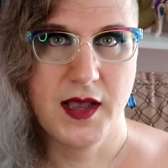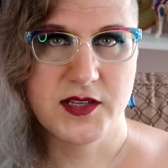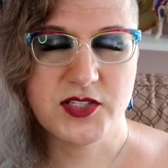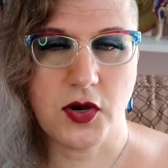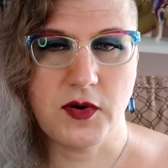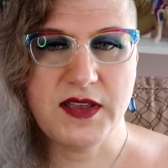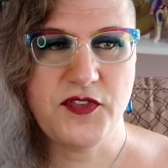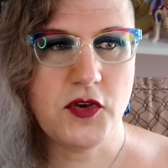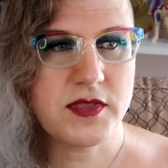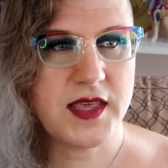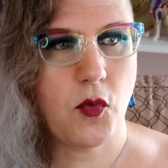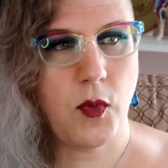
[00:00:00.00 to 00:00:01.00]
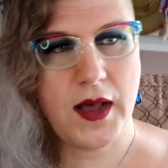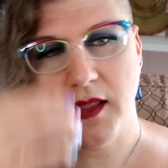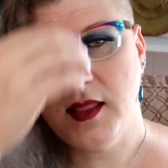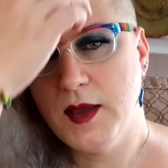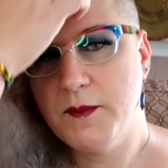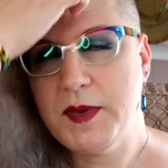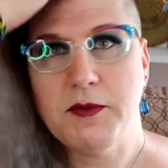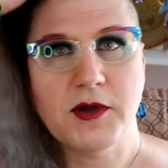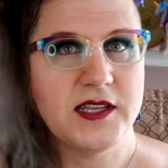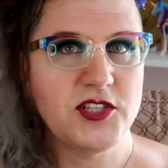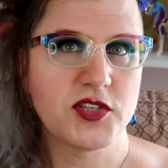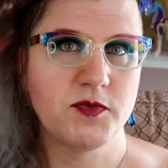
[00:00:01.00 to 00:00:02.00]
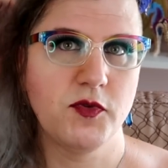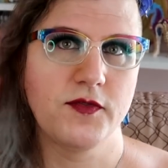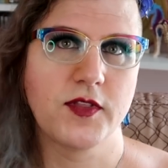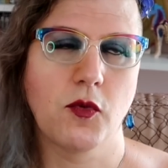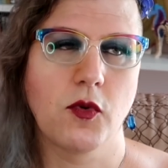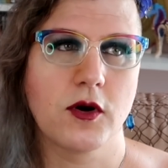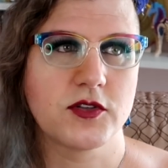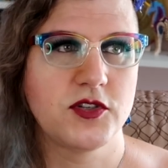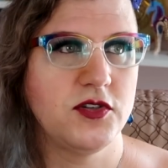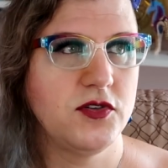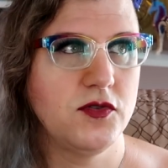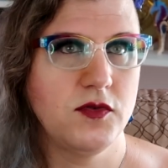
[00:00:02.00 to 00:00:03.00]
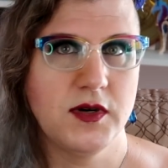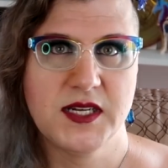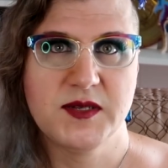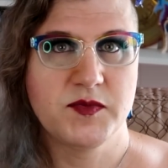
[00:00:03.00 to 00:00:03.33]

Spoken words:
So if you think, well, people can just move their work to